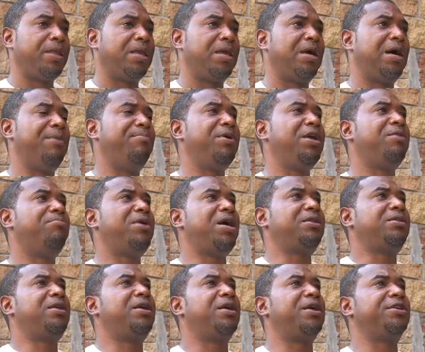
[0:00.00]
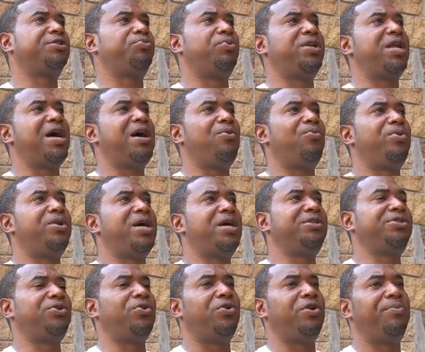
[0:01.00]
I mean, my thing is, when I
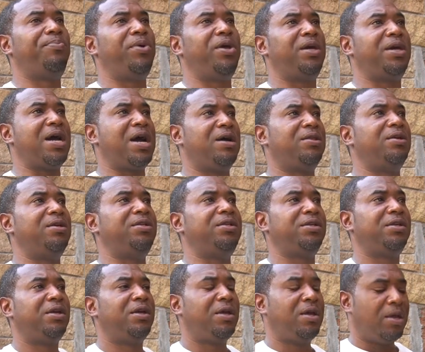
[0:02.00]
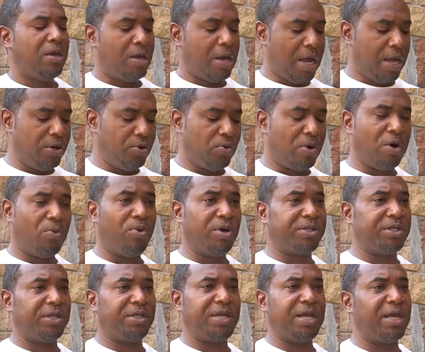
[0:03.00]
showed up in college, I knew I
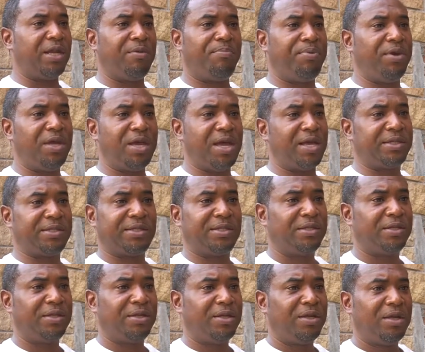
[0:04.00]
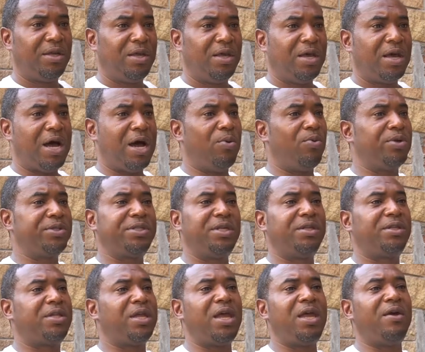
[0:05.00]
wasn't there to BS. I
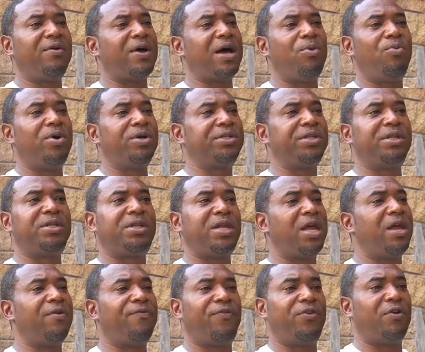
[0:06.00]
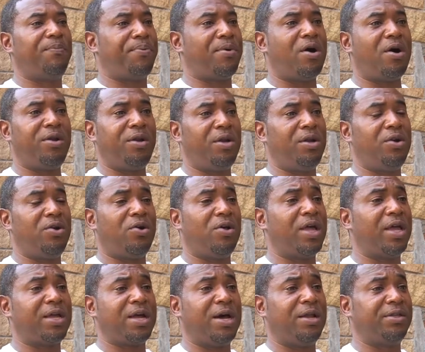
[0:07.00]
wasn't there for the partying and all
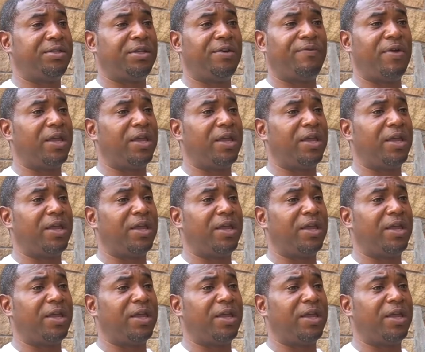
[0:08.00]
that kind of stuff.